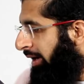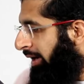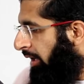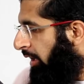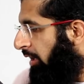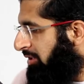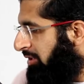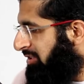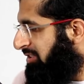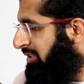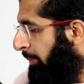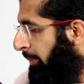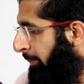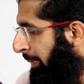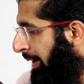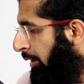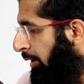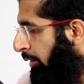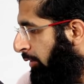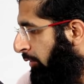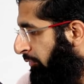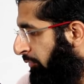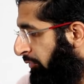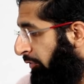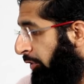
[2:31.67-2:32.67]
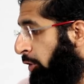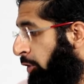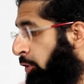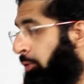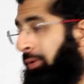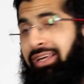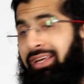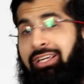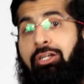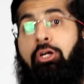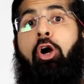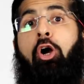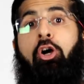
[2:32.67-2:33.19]
When asked about
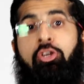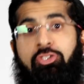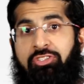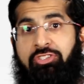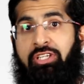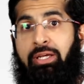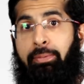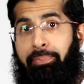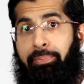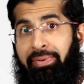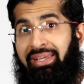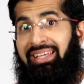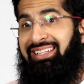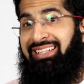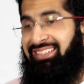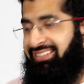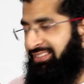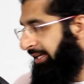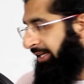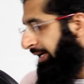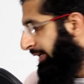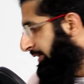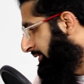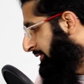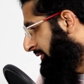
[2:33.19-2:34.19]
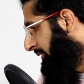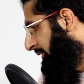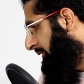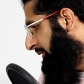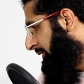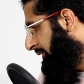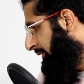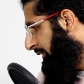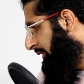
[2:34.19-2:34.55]
following gossip, he said,